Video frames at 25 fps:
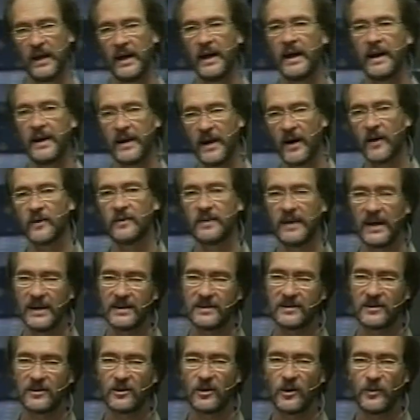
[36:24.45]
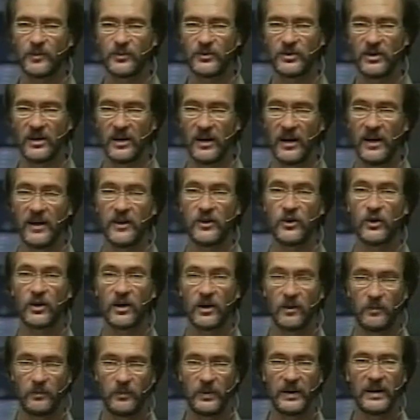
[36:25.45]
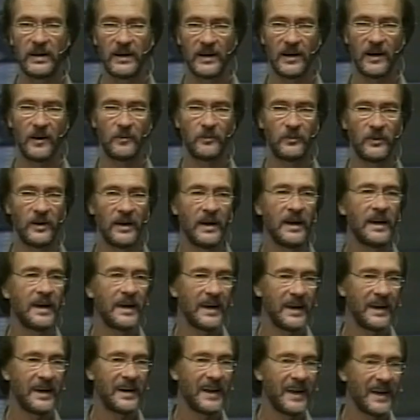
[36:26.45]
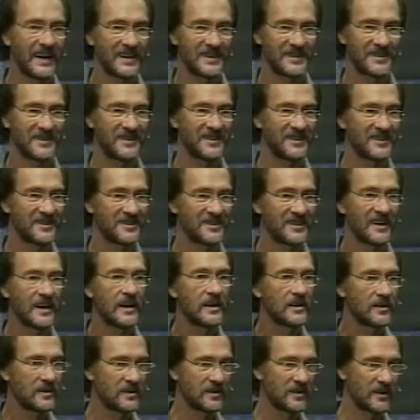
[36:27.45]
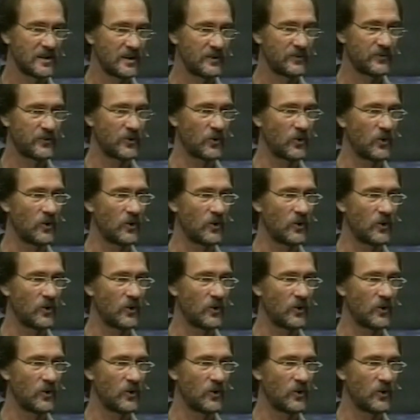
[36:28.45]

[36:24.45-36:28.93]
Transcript: Now that scripture, you can pick it up in Exodus 34.